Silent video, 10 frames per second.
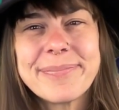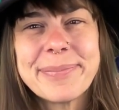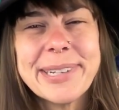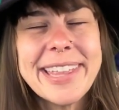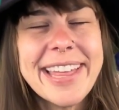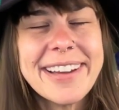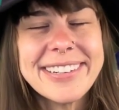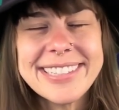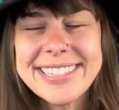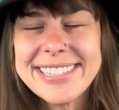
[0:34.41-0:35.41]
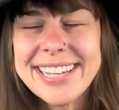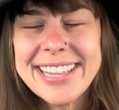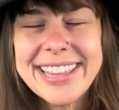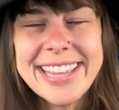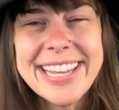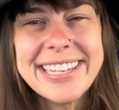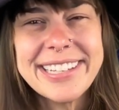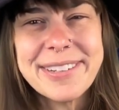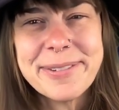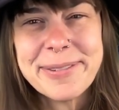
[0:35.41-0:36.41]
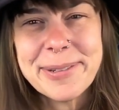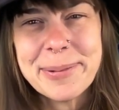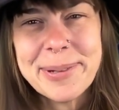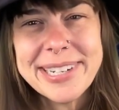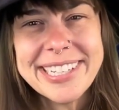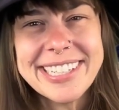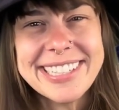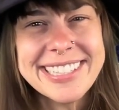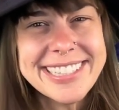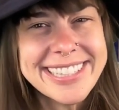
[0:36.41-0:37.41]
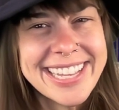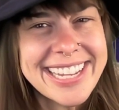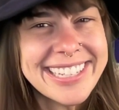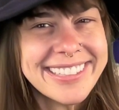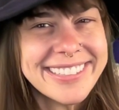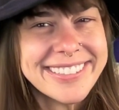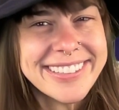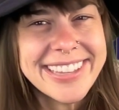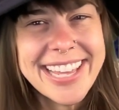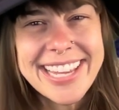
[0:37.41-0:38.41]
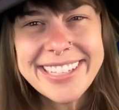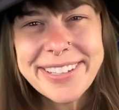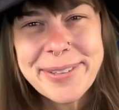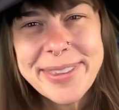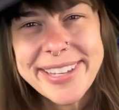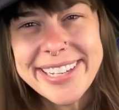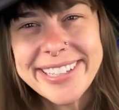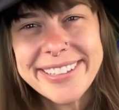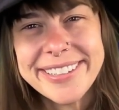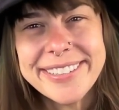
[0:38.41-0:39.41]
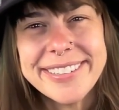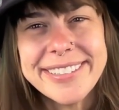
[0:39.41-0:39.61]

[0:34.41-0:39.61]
Breathe out and say thank you for what is. Thank you, thank you, thank you.